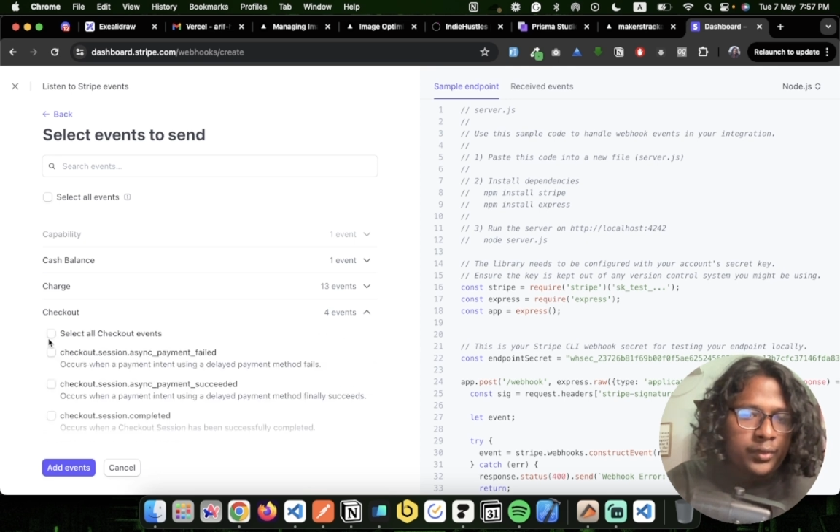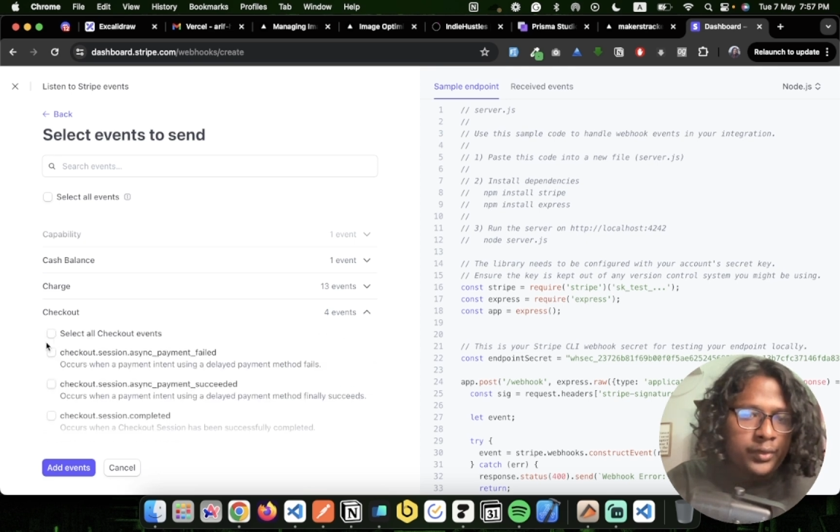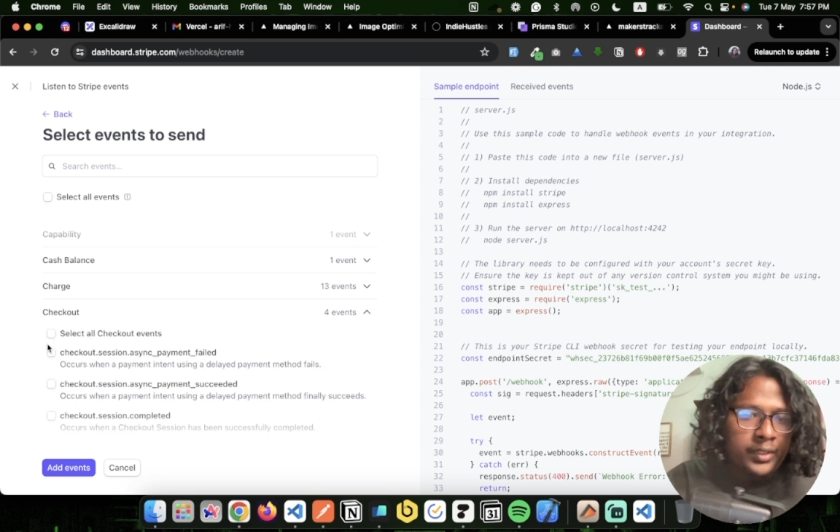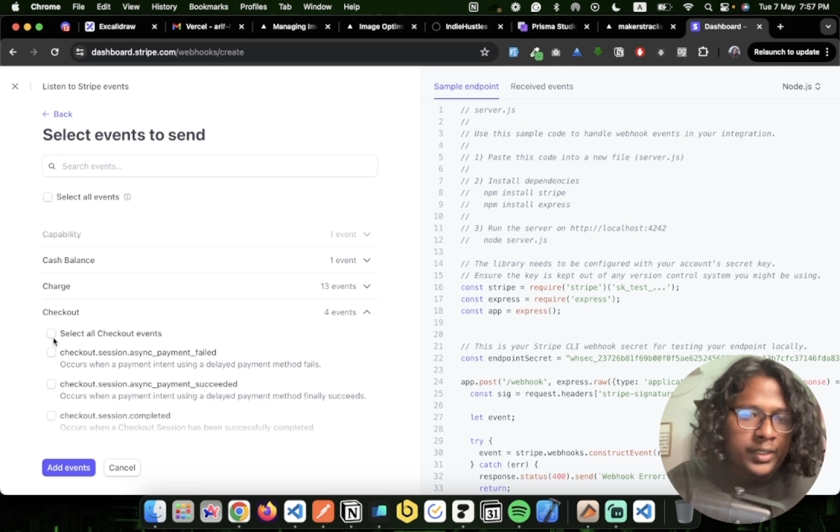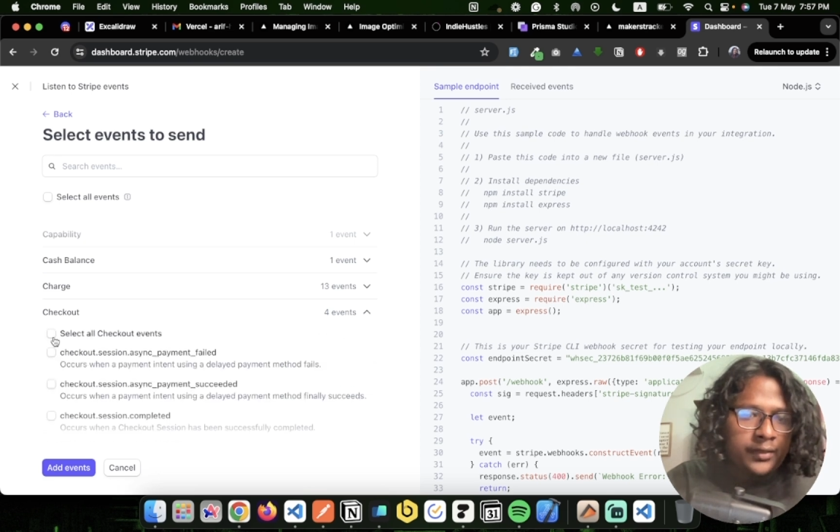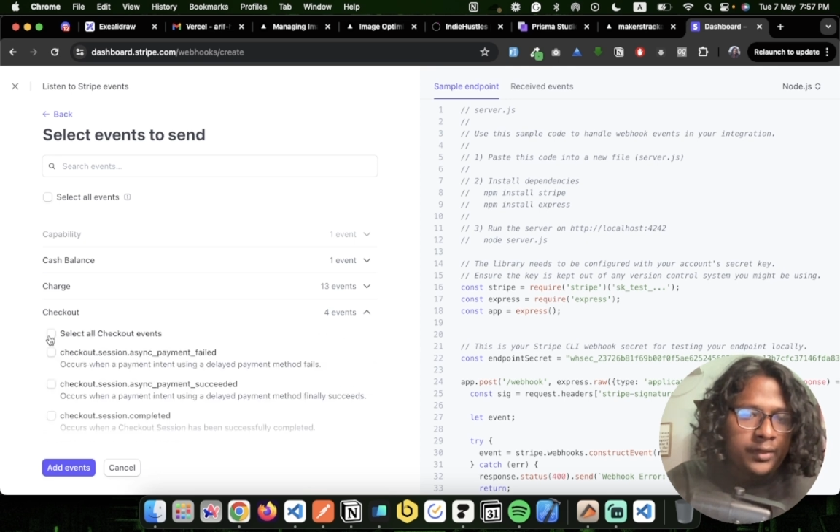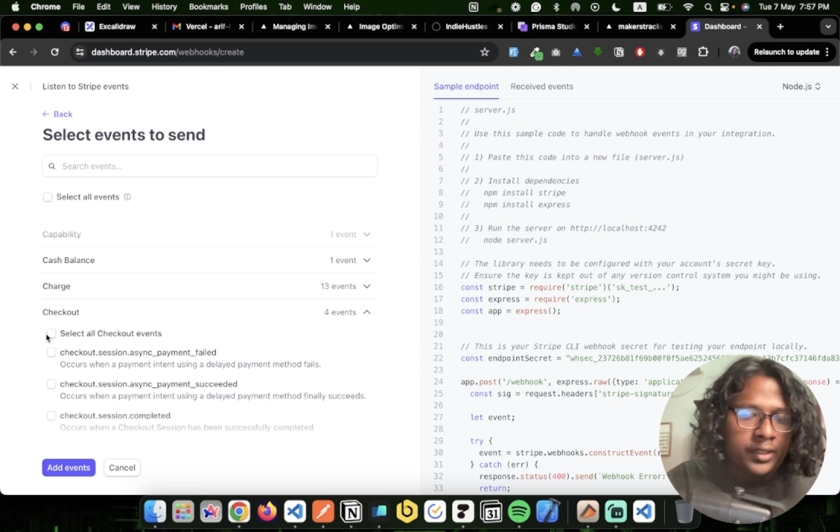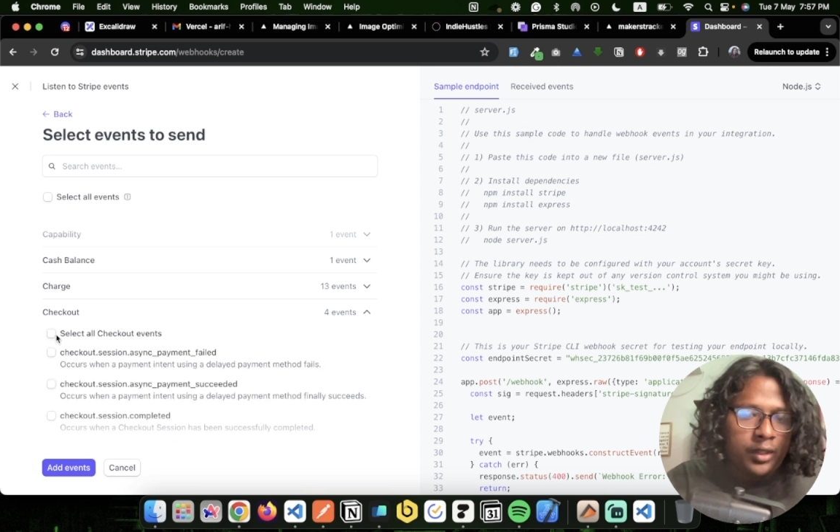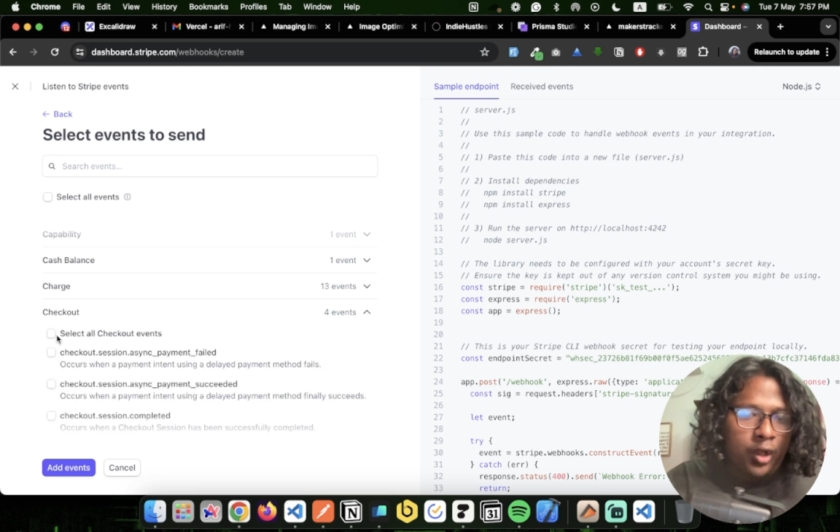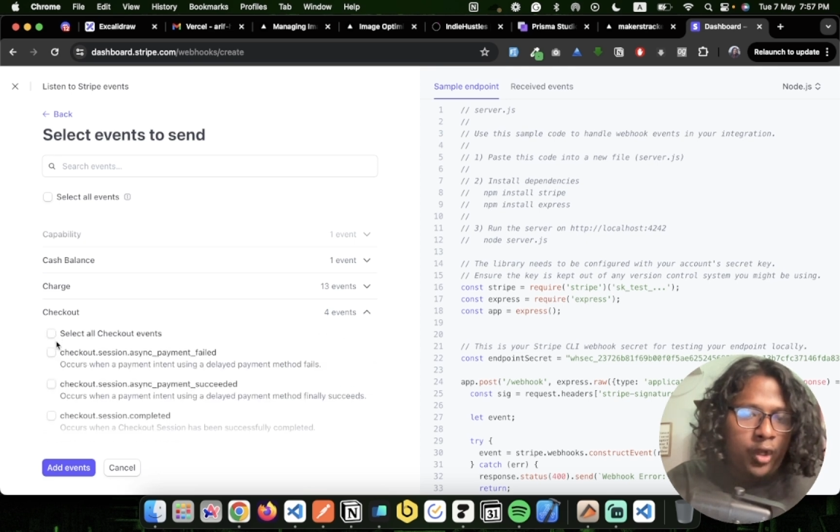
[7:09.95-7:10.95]
you can
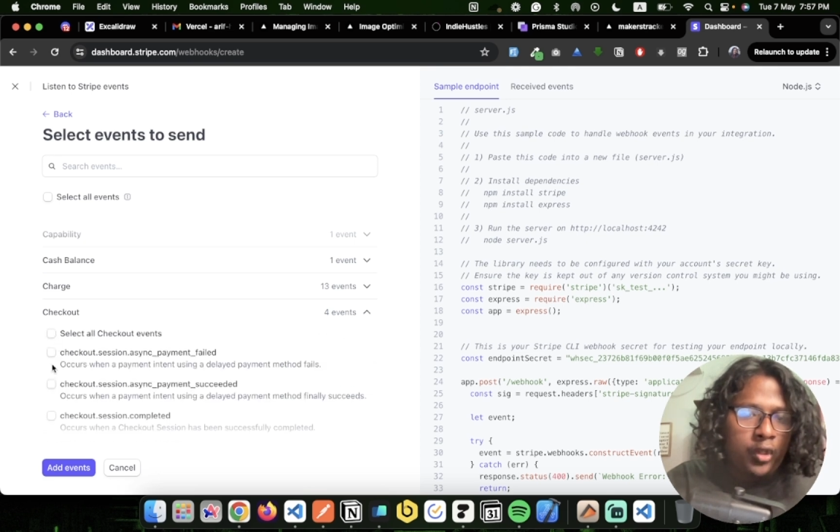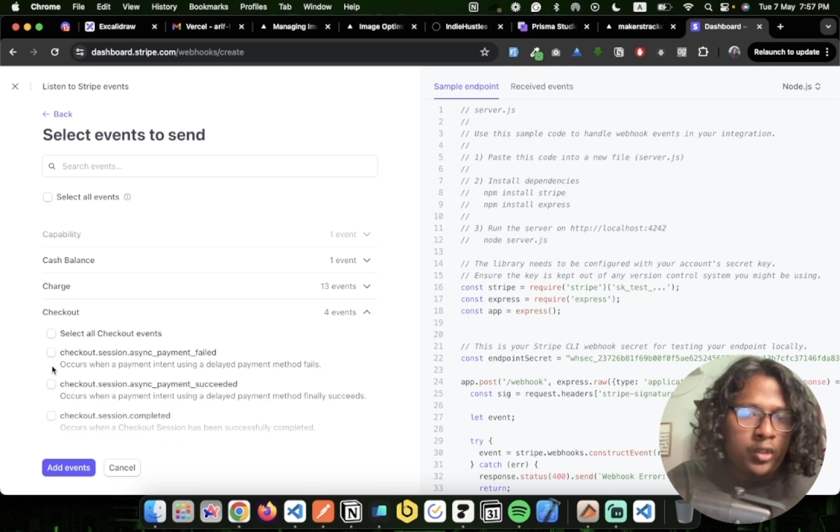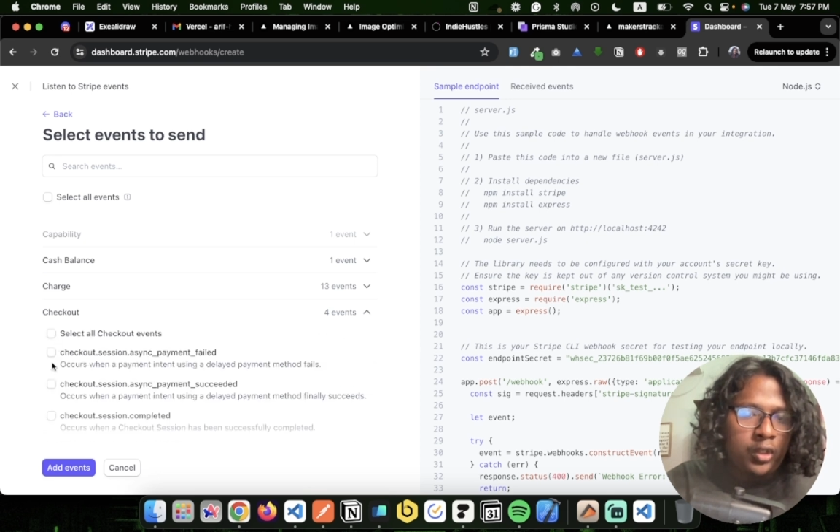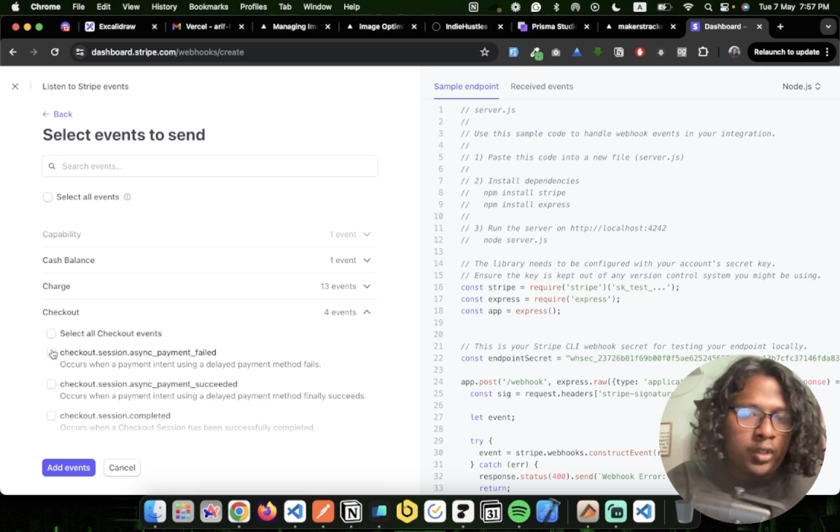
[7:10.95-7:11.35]
select all,